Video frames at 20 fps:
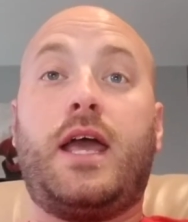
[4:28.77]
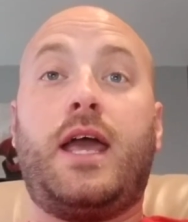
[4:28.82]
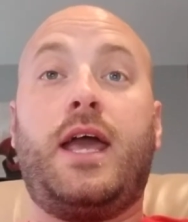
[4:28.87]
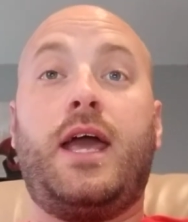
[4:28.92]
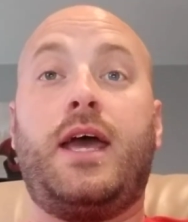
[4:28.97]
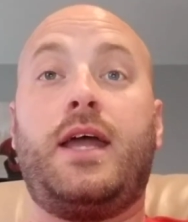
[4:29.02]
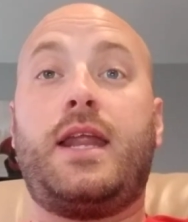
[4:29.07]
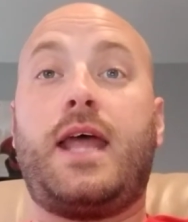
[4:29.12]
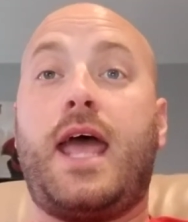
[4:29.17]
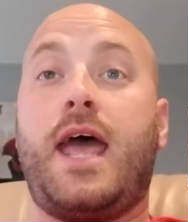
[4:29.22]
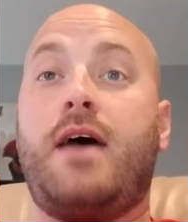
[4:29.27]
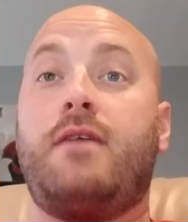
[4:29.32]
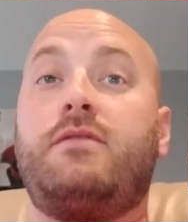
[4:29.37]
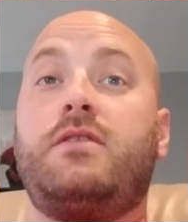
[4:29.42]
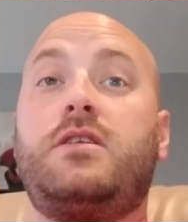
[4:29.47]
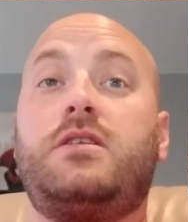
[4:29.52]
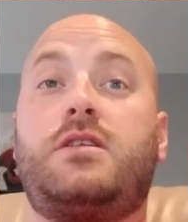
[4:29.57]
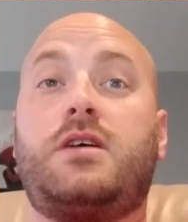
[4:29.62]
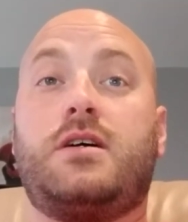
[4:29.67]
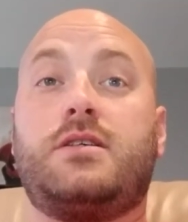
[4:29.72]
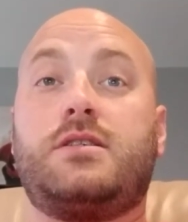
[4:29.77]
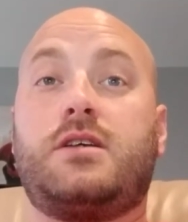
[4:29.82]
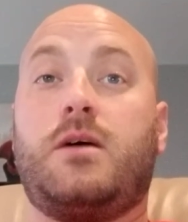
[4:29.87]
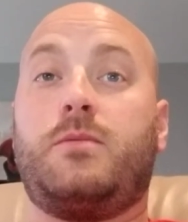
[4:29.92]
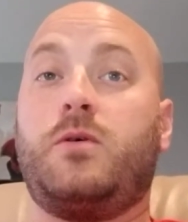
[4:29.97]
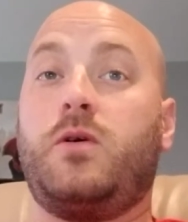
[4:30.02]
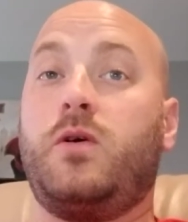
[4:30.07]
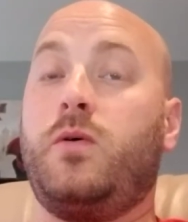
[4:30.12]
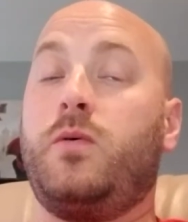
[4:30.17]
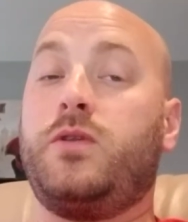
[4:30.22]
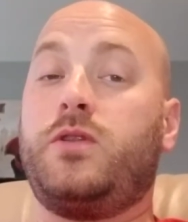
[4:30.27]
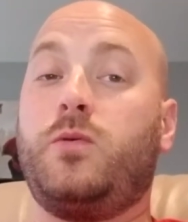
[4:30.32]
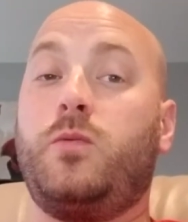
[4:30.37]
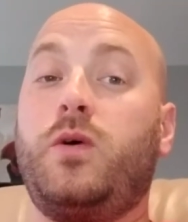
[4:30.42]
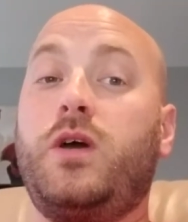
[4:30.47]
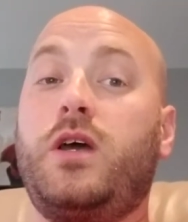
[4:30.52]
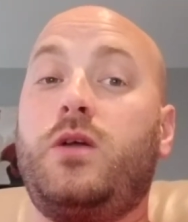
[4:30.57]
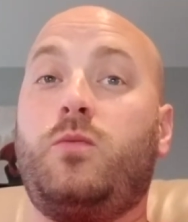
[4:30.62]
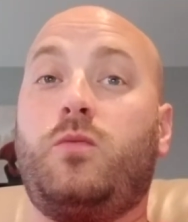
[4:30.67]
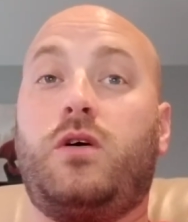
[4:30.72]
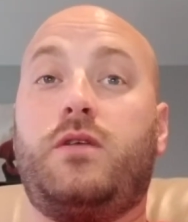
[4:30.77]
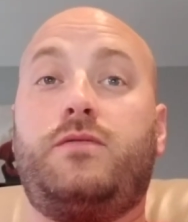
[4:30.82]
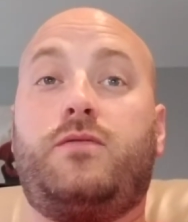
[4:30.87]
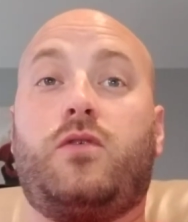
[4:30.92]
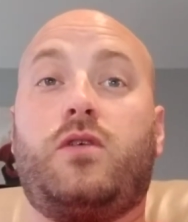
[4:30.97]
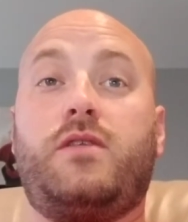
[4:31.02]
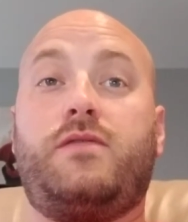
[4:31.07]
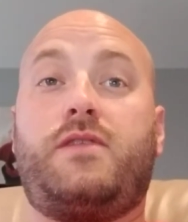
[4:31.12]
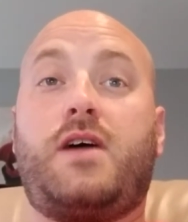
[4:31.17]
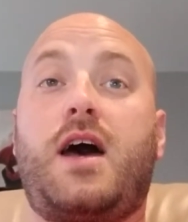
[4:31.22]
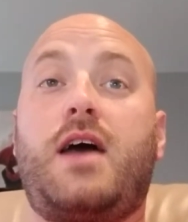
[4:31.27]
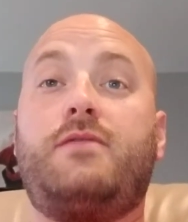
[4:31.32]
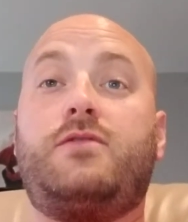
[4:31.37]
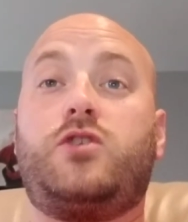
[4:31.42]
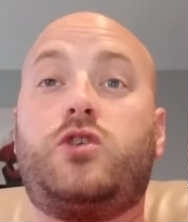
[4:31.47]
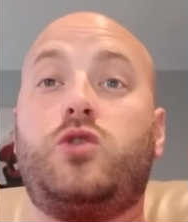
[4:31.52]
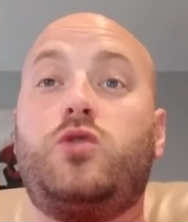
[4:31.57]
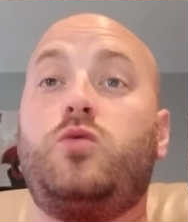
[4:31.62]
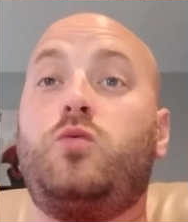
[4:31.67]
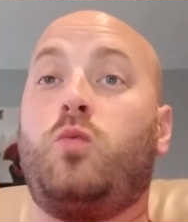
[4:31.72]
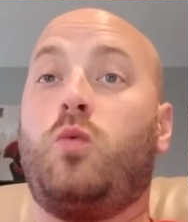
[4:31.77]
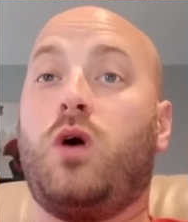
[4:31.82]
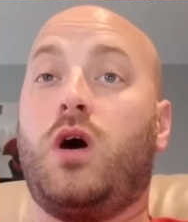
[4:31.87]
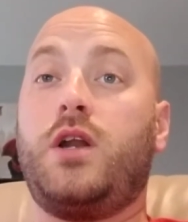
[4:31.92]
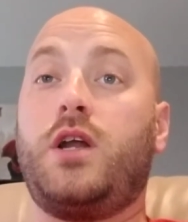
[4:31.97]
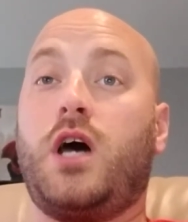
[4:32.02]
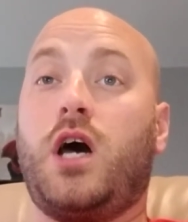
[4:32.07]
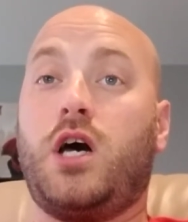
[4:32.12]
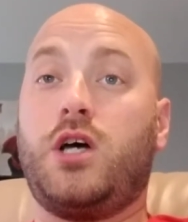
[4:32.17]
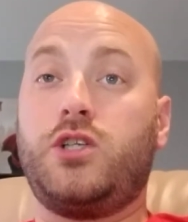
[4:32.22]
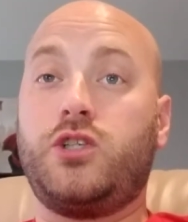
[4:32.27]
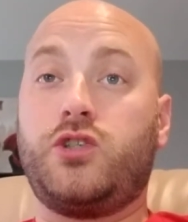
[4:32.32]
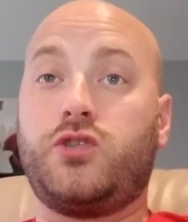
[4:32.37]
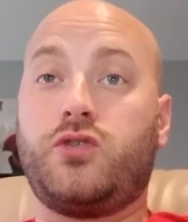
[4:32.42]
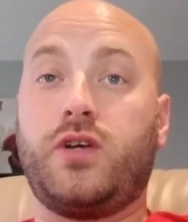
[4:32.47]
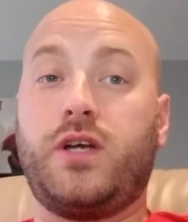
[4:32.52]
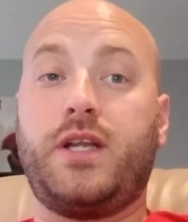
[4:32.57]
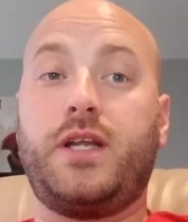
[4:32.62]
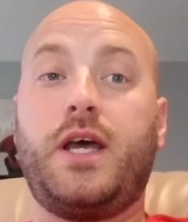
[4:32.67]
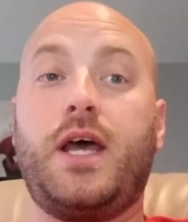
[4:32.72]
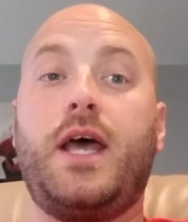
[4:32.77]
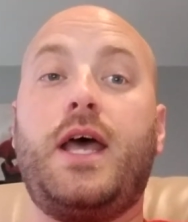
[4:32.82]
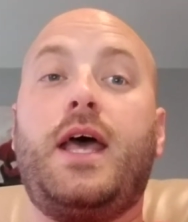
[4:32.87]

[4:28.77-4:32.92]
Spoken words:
and Evan does come away with a win, 145 to 100.